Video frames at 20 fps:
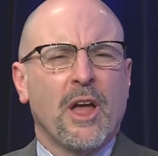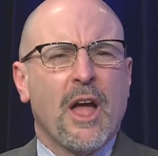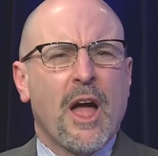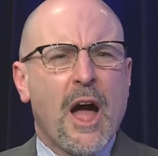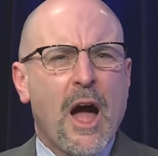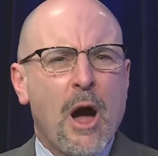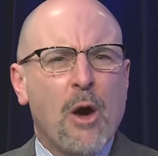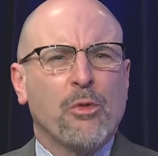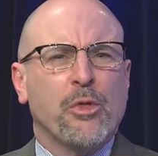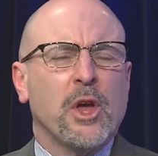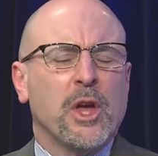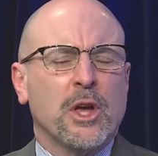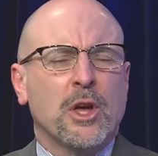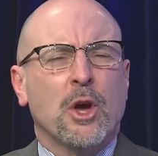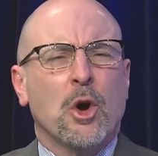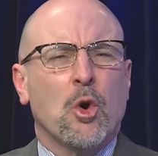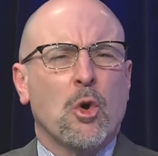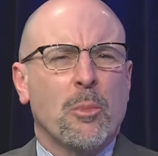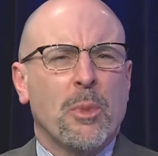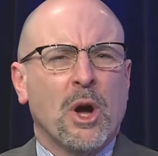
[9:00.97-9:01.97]
how they can
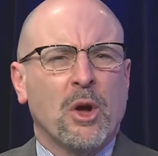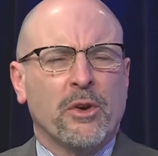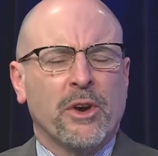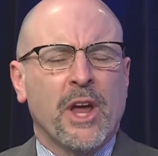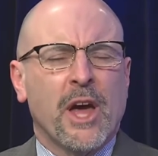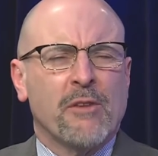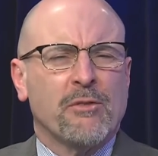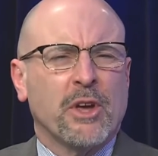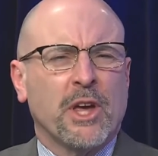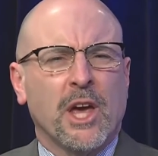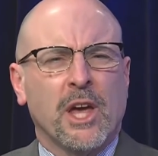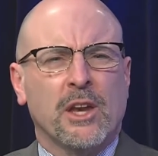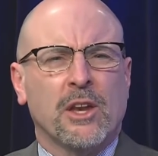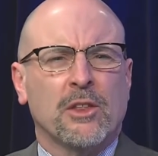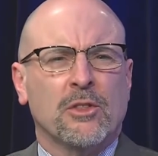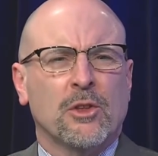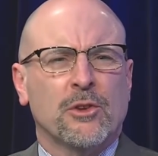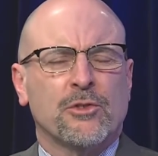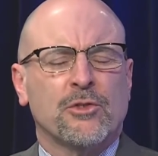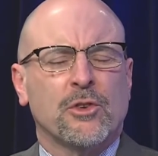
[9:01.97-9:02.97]
go about
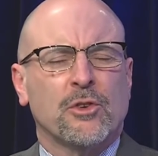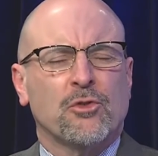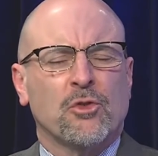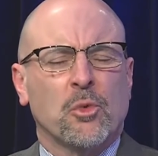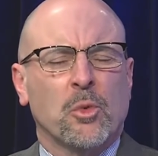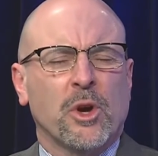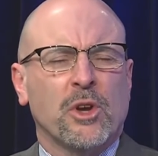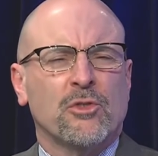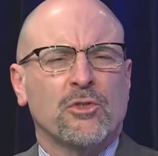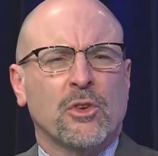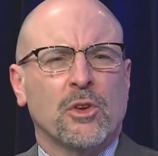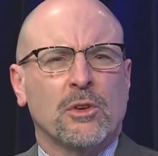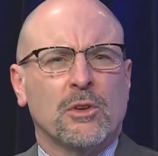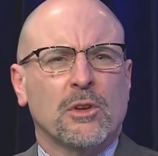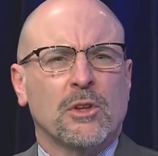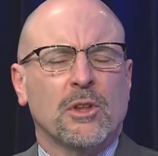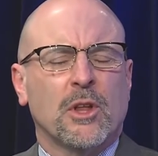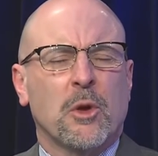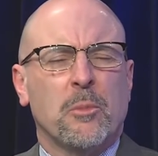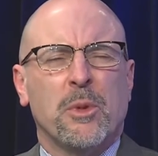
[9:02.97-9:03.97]
navigating this situation, that'd